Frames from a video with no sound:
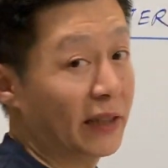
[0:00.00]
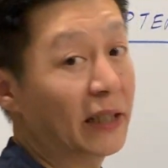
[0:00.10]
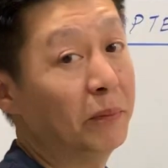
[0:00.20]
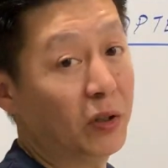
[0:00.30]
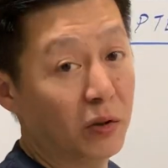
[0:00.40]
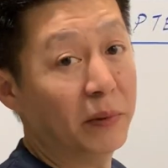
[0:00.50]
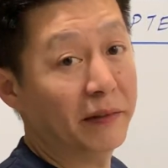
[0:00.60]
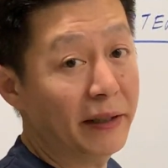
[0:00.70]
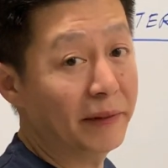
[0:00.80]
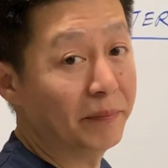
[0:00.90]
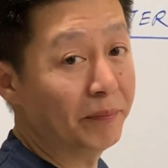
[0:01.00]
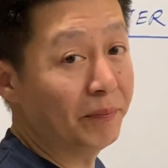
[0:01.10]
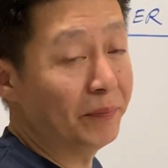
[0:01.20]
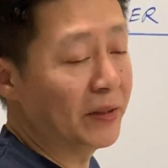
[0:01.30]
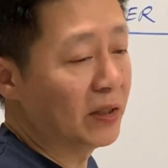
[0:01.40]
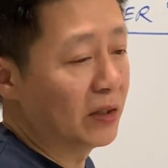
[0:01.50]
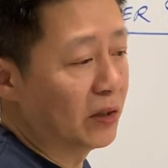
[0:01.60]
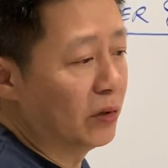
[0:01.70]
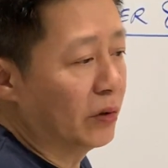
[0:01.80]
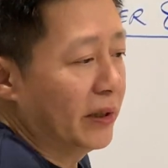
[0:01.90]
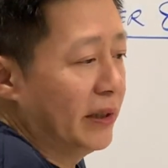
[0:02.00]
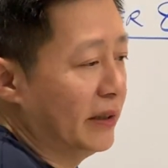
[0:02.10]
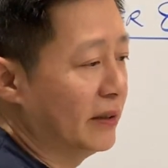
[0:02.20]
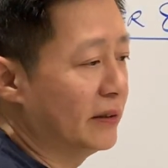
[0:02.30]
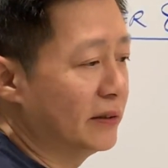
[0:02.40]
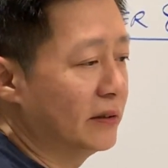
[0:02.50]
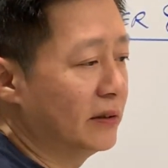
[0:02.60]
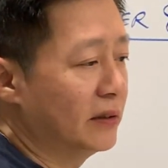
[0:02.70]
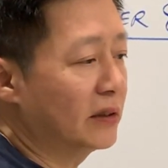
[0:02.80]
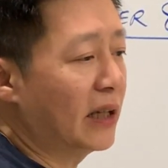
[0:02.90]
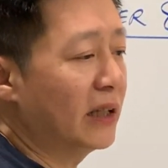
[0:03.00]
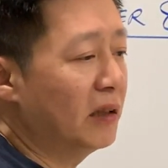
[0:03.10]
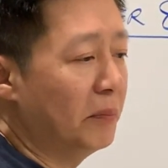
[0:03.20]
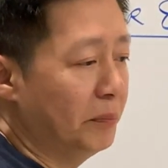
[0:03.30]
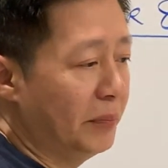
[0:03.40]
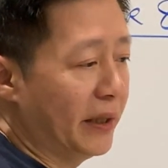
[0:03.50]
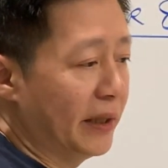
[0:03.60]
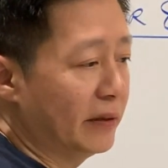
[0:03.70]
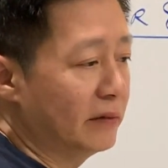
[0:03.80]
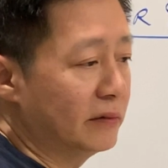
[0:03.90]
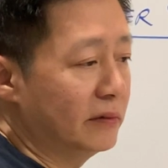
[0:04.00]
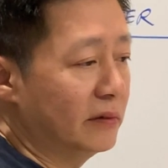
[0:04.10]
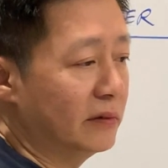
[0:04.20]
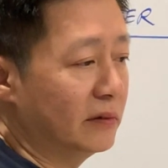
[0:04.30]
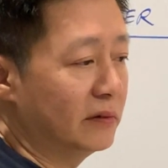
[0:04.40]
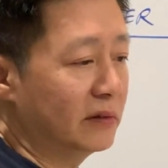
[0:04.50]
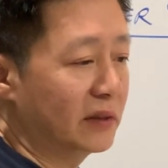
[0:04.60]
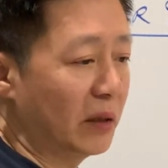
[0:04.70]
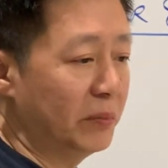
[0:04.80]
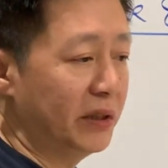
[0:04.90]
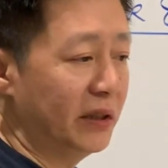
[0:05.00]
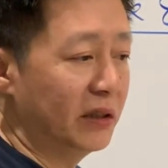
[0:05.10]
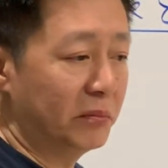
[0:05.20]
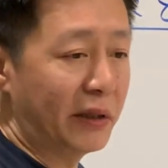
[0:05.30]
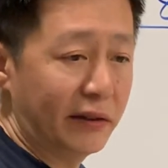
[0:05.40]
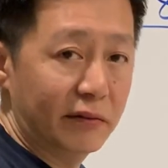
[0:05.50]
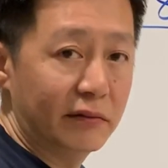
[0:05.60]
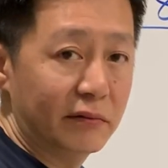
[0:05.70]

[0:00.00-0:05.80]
Tiger and pig combine, right? Okay, the tiger and pig can be in the month,